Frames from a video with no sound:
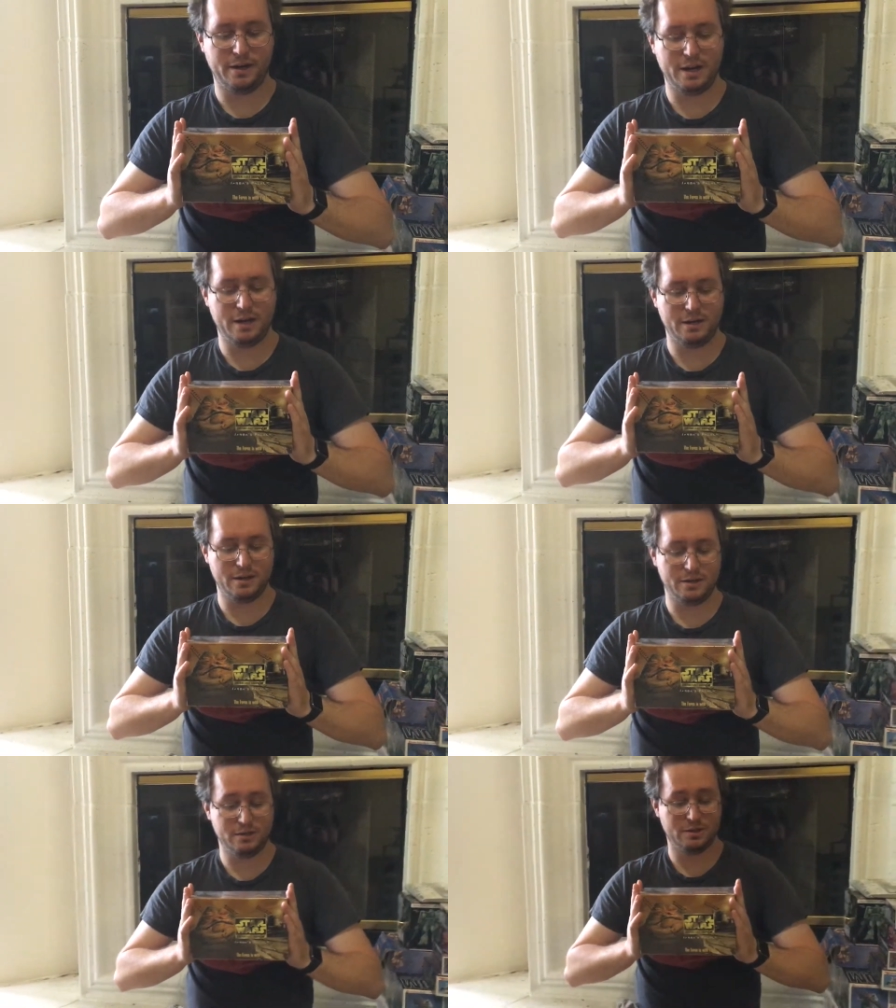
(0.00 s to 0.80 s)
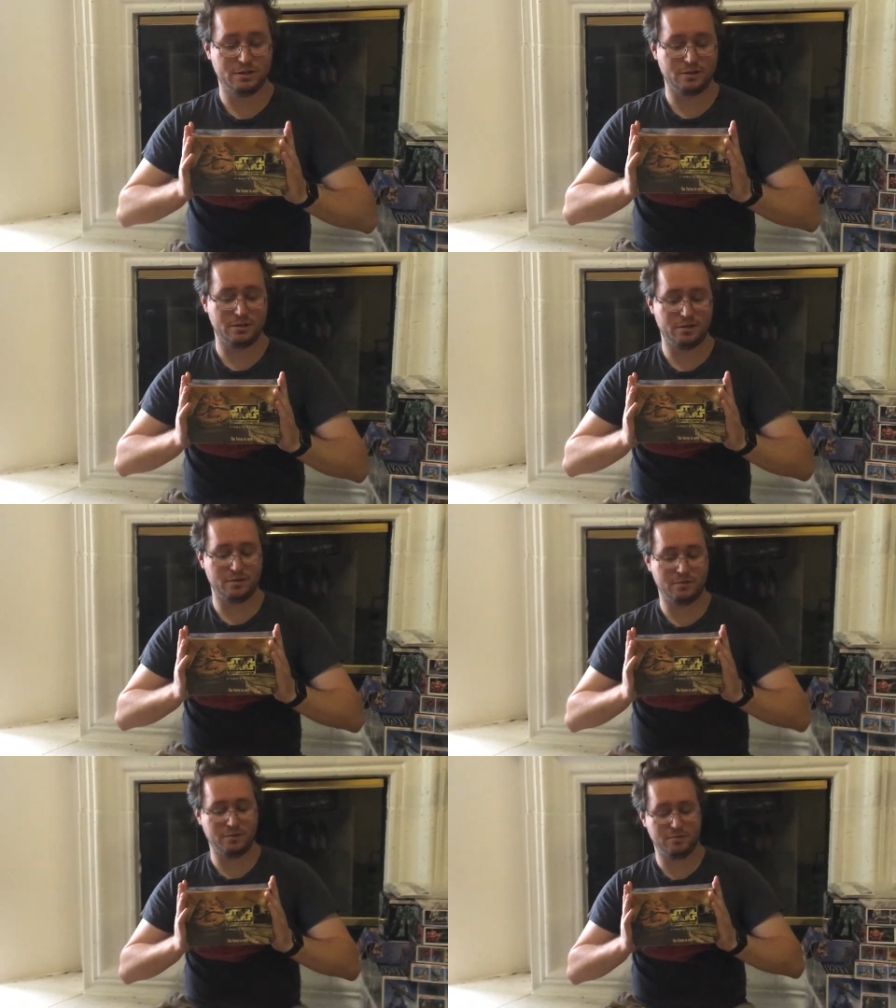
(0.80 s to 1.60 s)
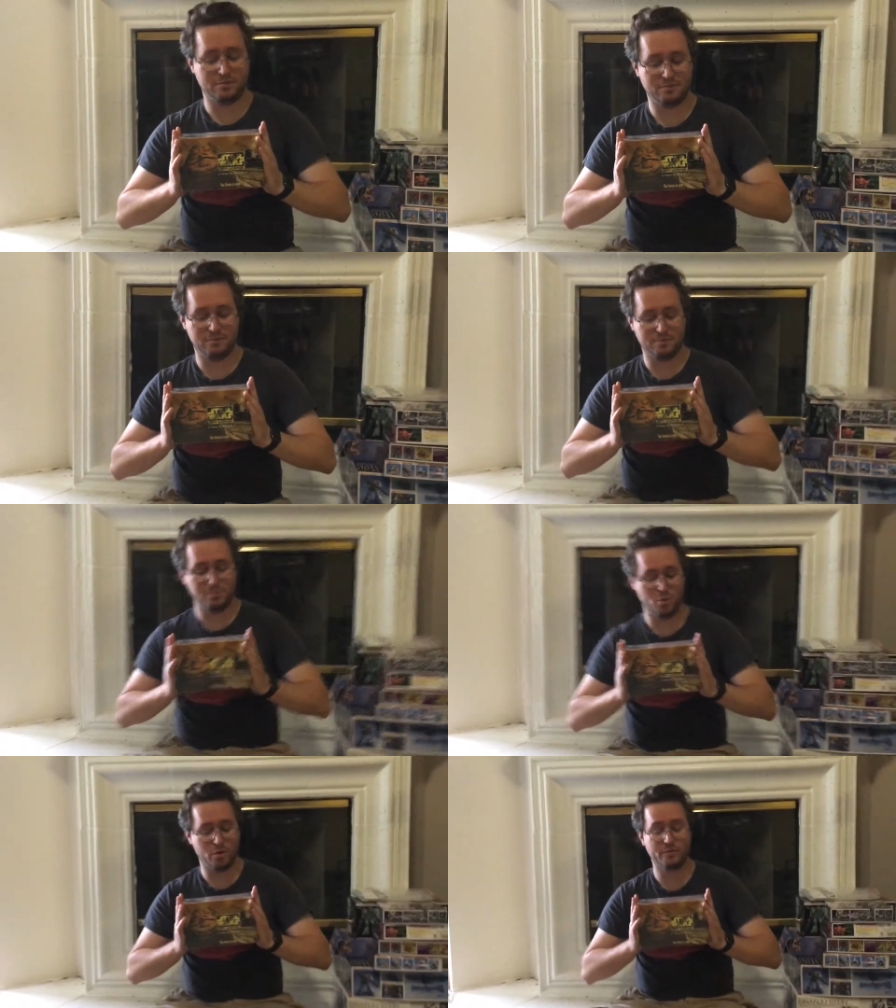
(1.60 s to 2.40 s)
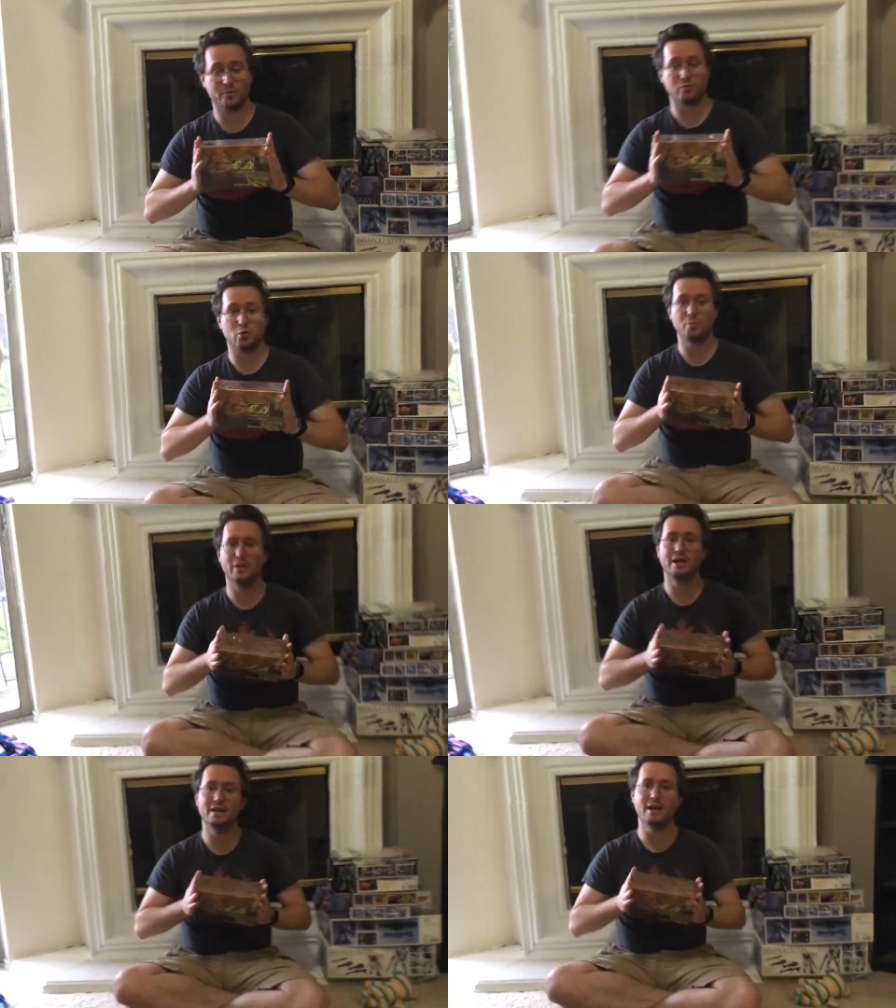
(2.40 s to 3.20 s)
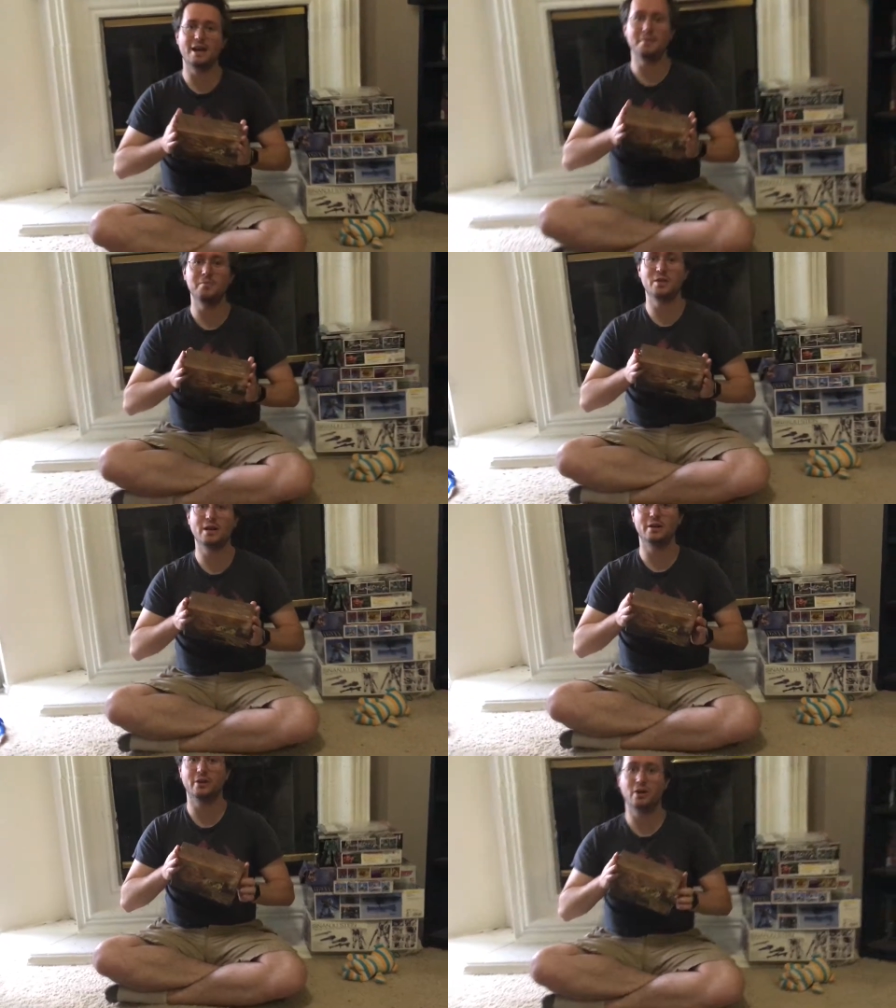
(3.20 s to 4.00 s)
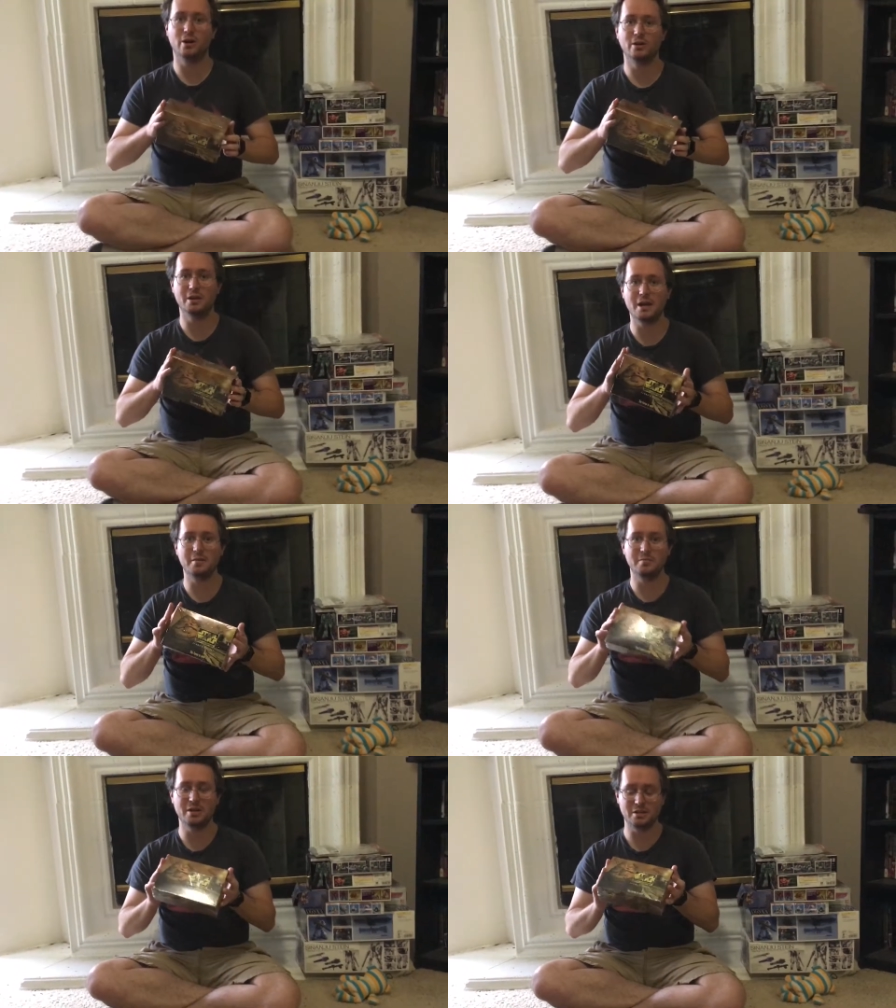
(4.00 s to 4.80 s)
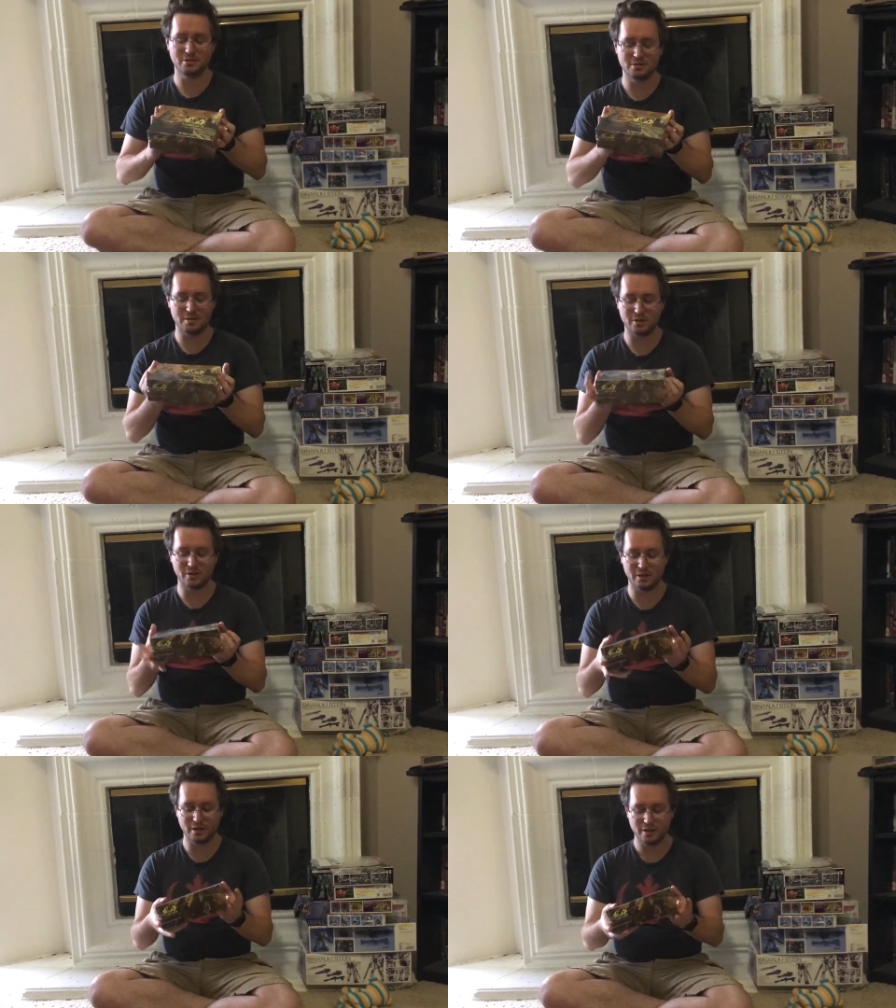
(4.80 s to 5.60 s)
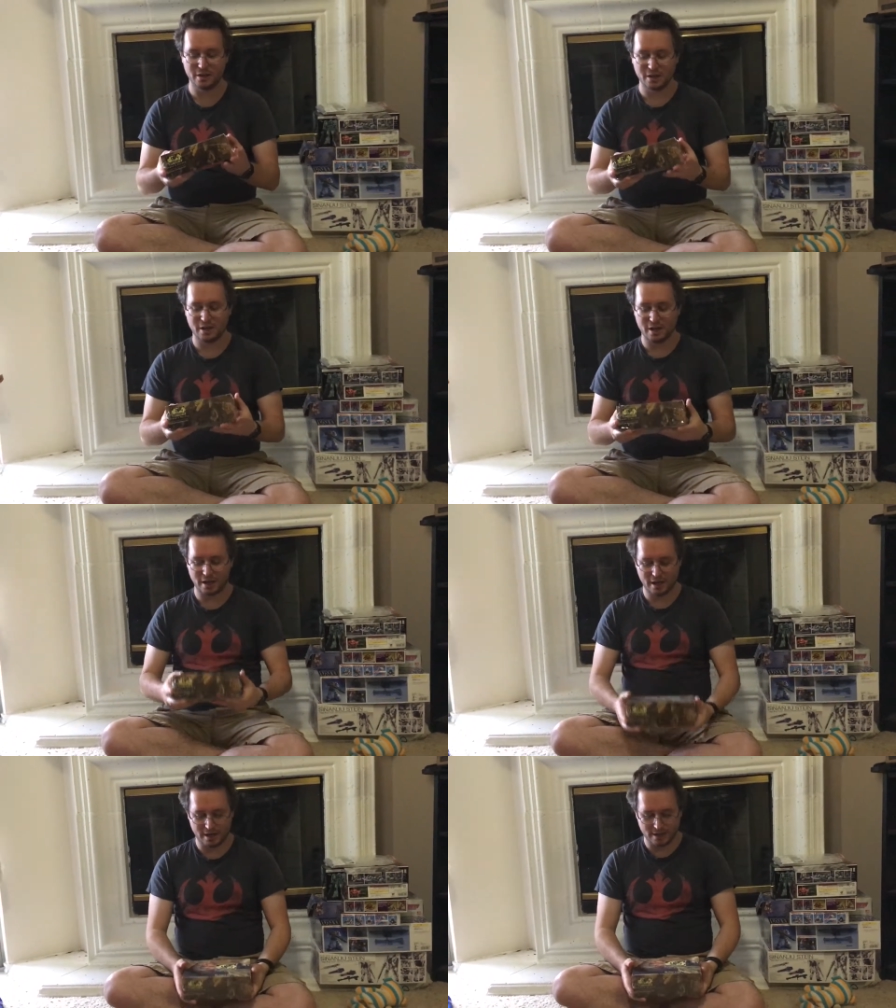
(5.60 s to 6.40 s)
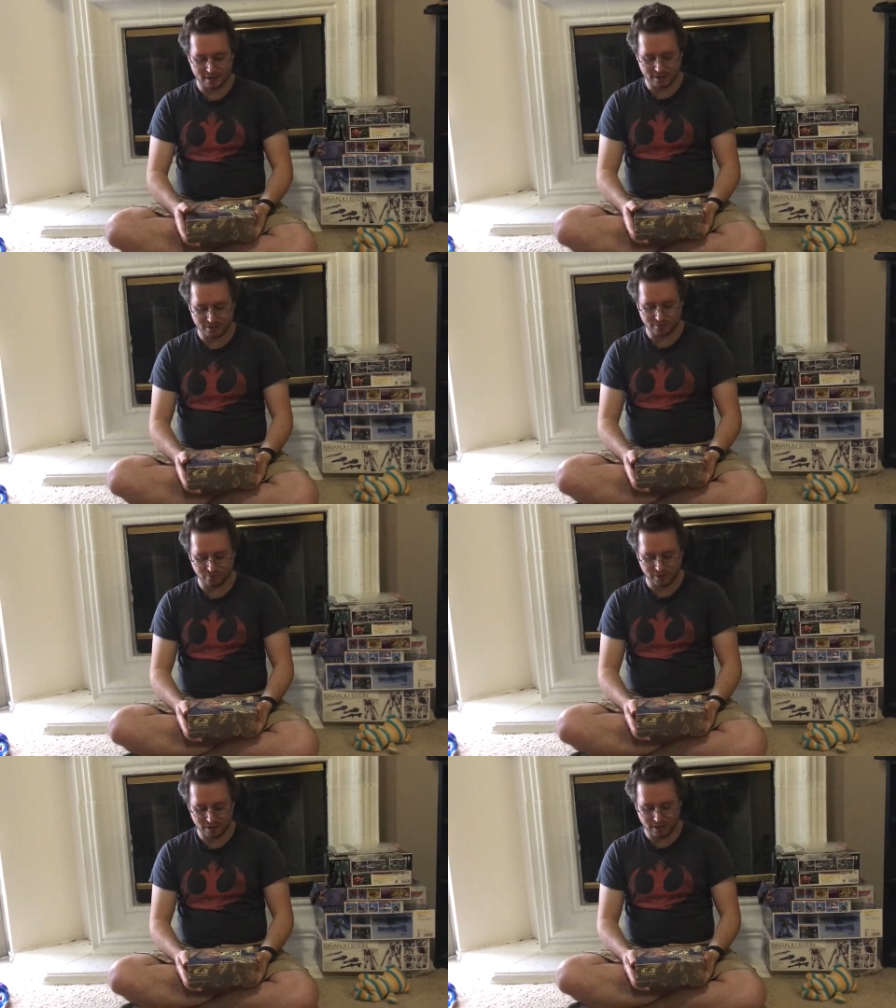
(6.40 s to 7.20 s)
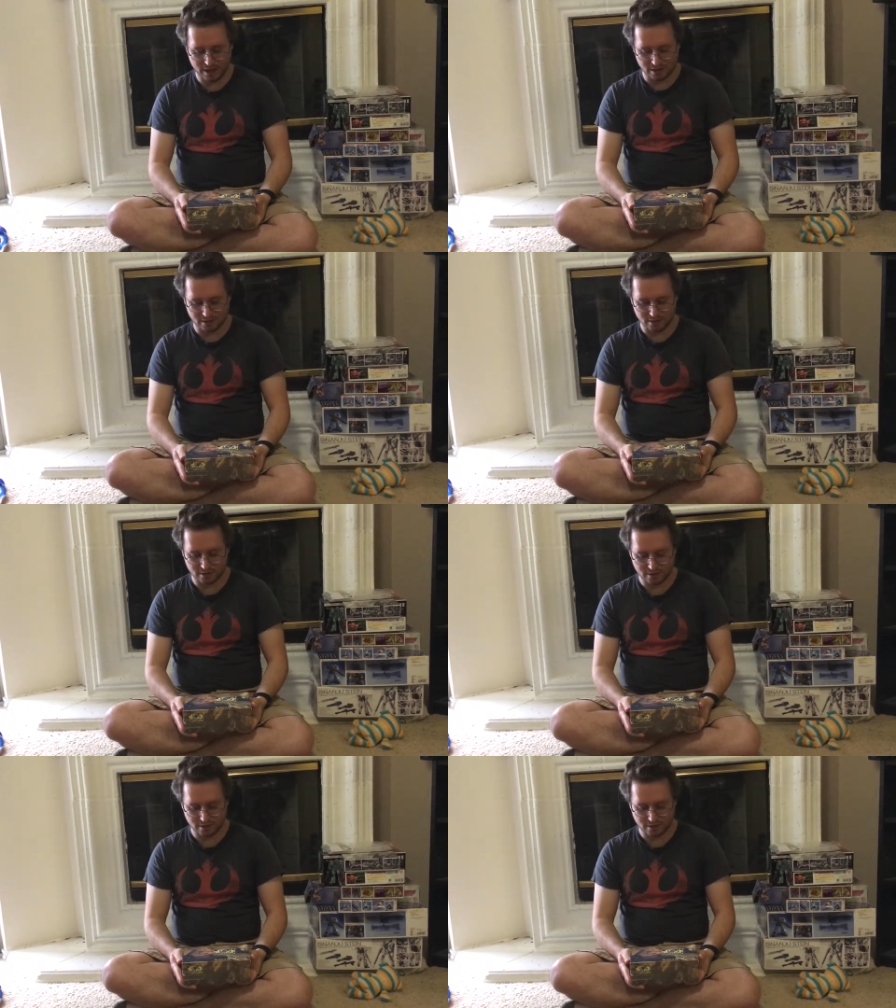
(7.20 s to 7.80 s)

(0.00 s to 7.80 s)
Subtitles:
It is more of a role-playing game than a card game is typically, and it's really neat.